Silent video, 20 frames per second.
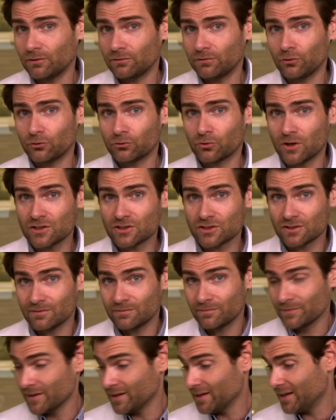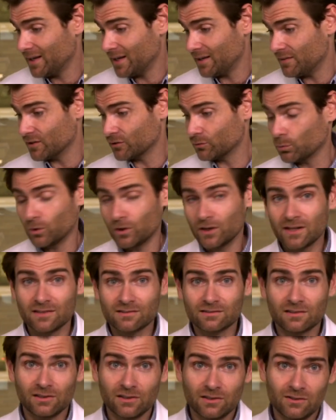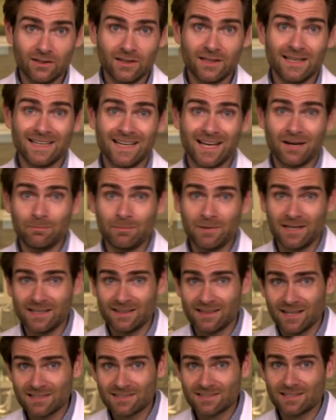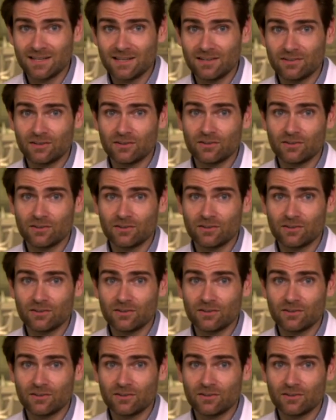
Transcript: of filtration. And this one is clearly not meeting that standard.